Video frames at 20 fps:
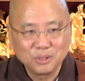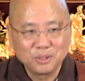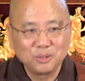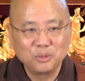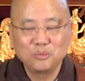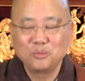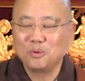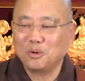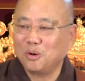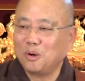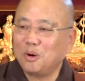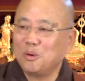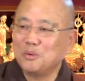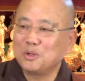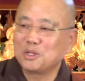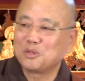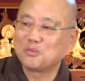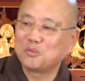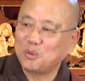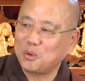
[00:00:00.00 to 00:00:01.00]
You
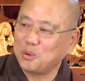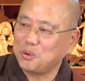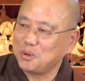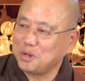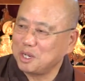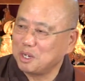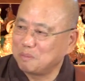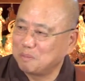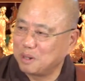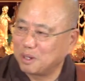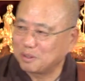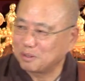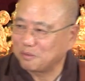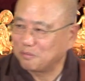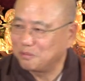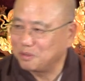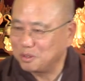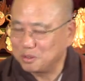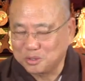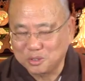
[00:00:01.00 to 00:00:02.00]
always worry about the
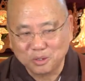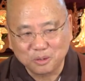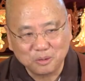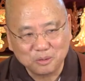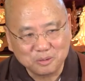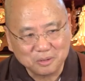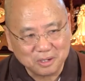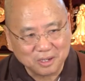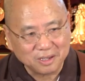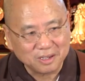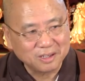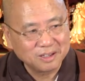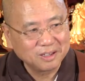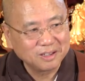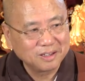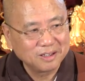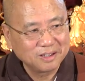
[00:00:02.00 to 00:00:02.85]
future only.